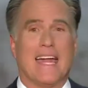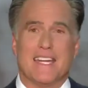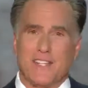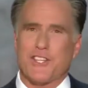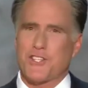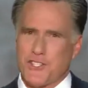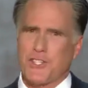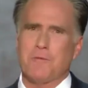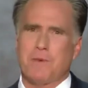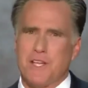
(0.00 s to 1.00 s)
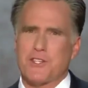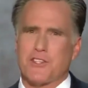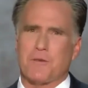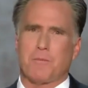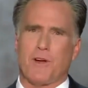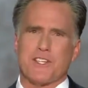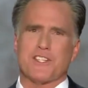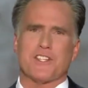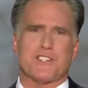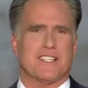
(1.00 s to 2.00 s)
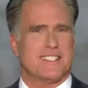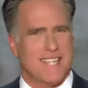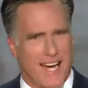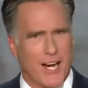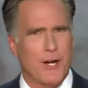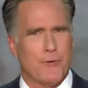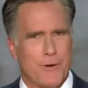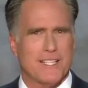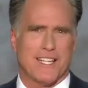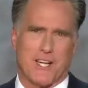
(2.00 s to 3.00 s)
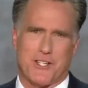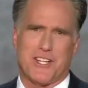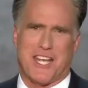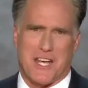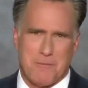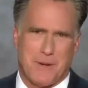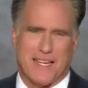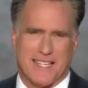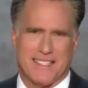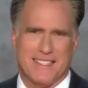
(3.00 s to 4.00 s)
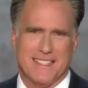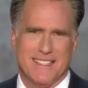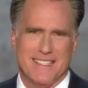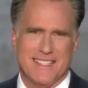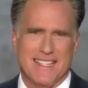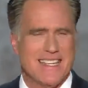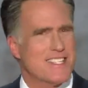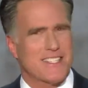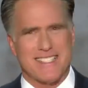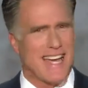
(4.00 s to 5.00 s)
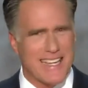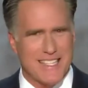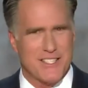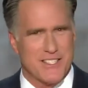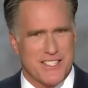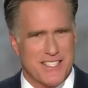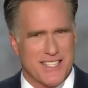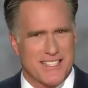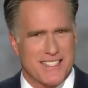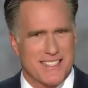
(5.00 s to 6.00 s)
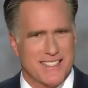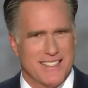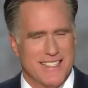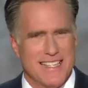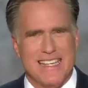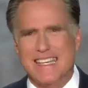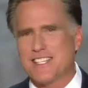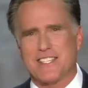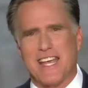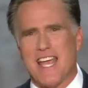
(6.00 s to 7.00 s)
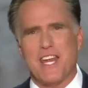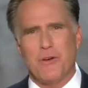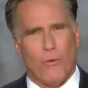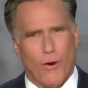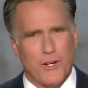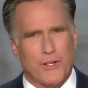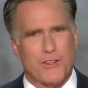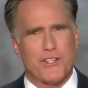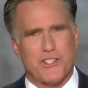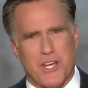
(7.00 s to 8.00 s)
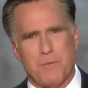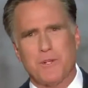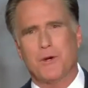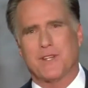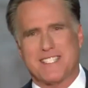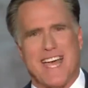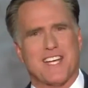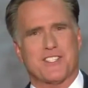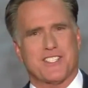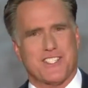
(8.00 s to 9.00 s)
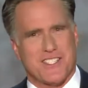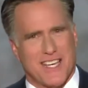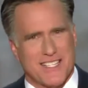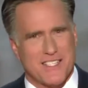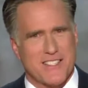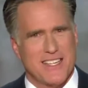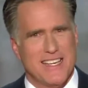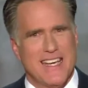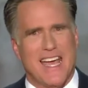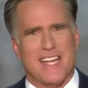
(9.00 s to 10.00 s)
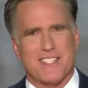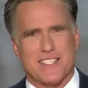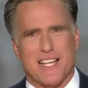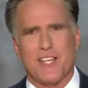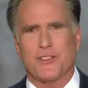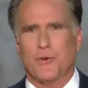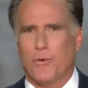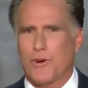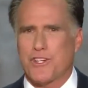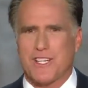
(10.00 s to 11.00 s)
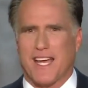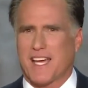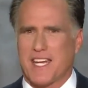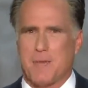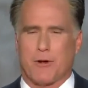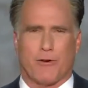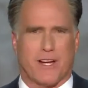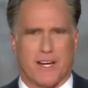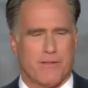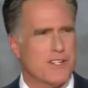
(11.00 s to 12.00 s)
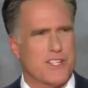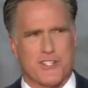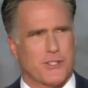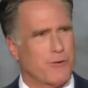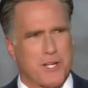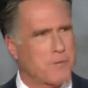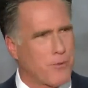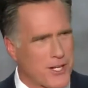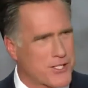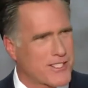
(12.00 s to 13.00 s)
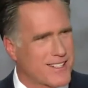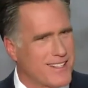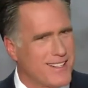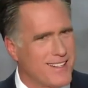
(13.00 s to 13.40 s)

And yet the centerpiece of the president's entire re-election campaign is attacking success. Is it any wonder that someone who attacks success has led the worst economic recovery since the Great Depression?